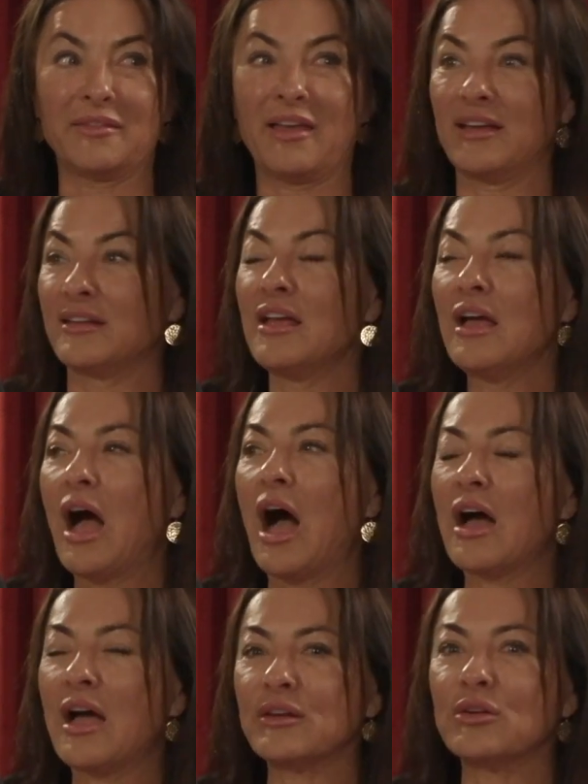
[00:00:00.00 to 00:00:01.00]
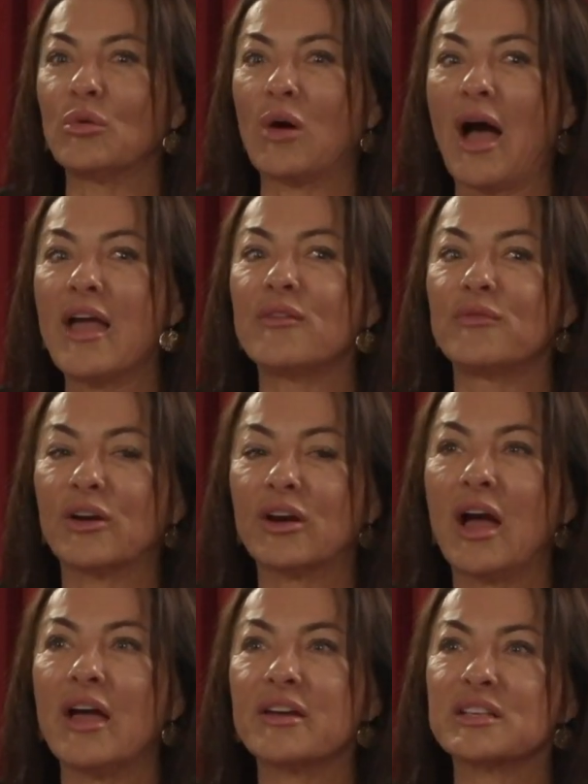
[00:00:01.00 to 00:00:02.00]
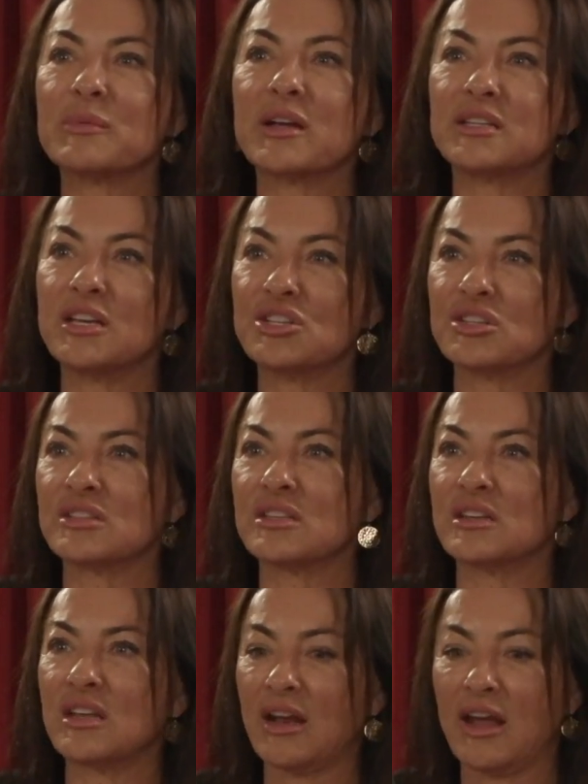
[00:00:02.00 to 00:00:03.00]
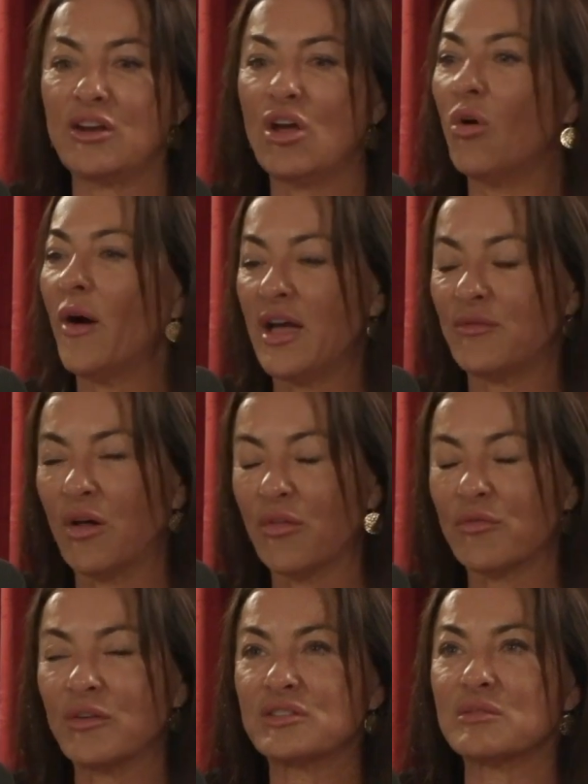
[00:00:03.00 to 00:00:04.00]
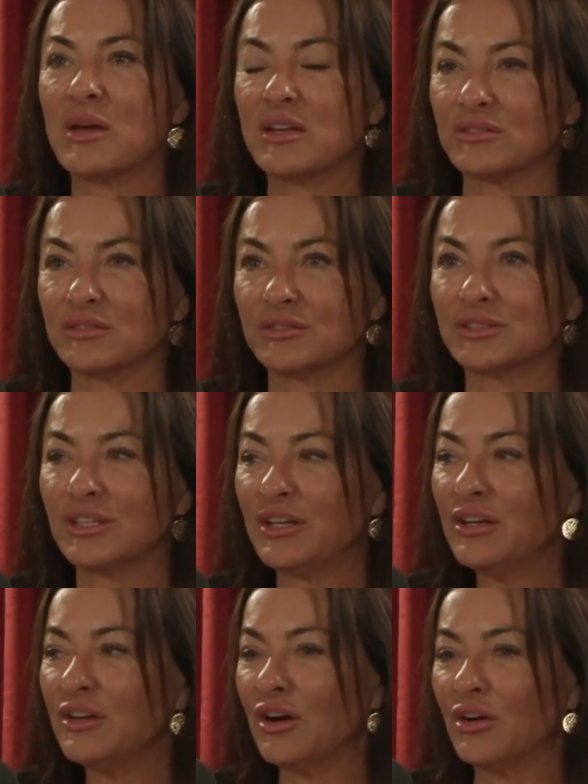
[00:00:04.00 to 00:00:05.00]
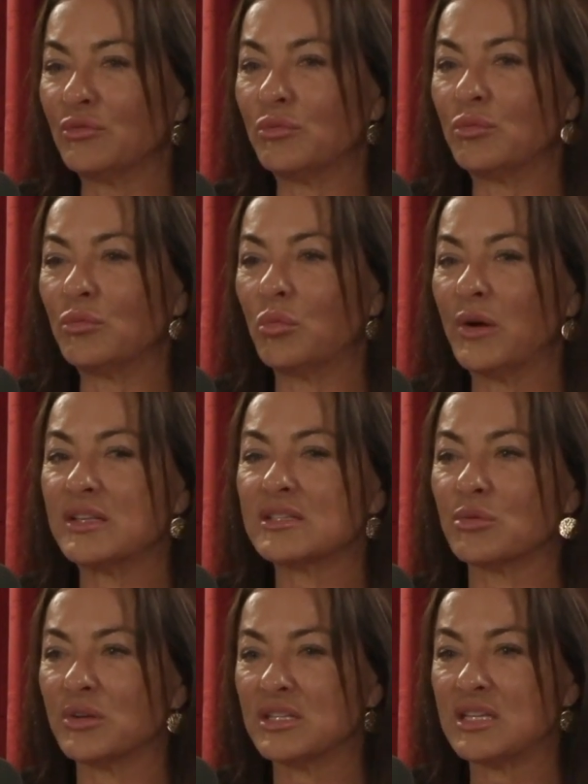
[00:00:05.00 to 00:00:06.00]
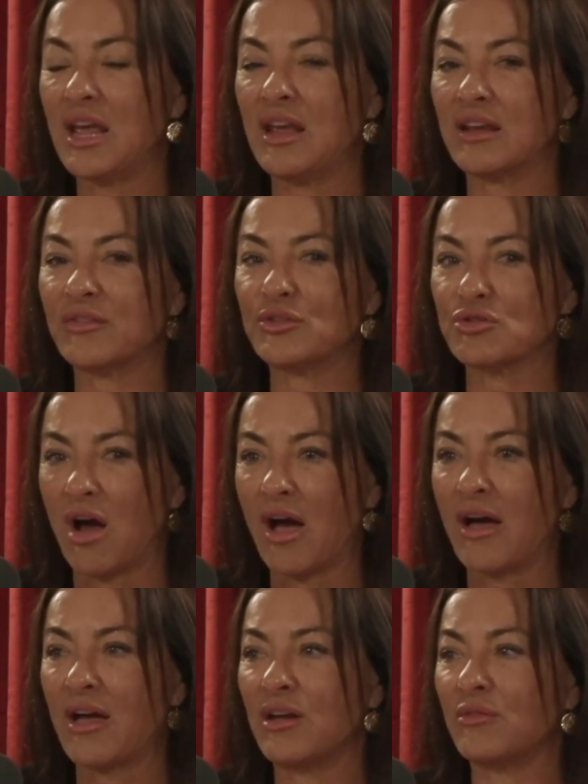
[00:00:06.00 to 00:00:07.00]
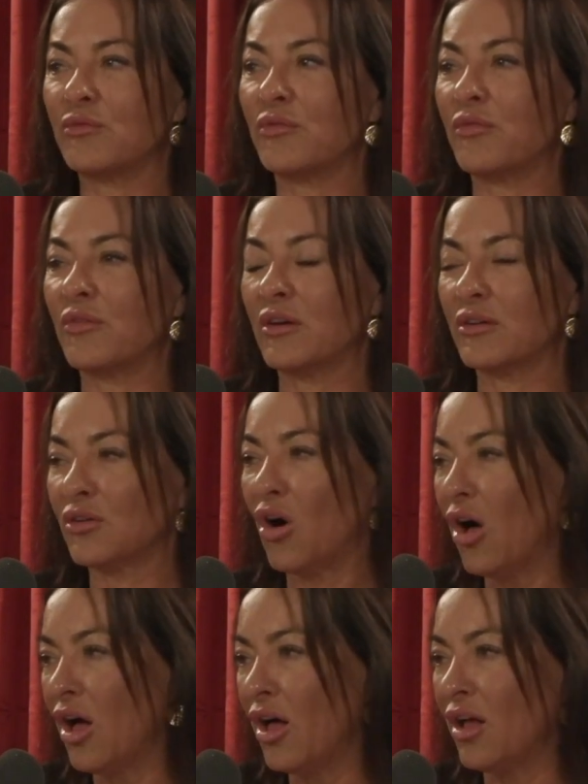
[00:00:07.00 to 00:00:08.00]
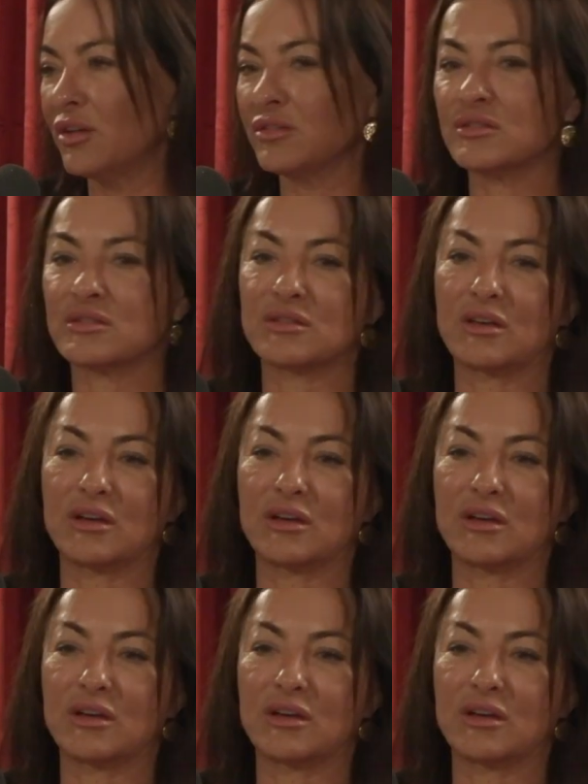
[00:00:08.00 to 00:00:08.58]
That I have very high expectations, and I know I have all the fundamentals of what it's going to take: the drive, the calls,